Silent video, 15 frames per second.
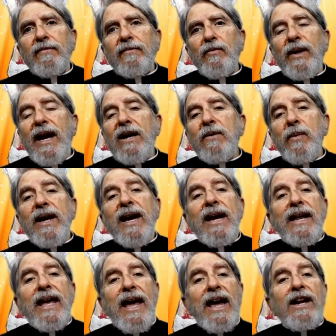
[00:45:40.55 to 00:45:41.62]
we got we got
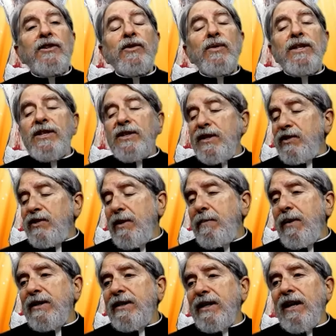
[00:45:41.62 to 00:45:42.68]
to enter into this
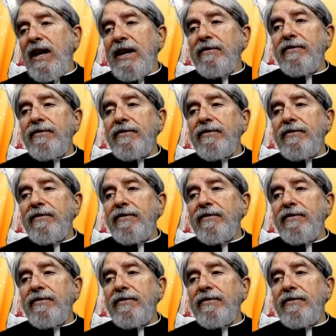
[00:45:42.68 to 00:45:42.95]
abundant life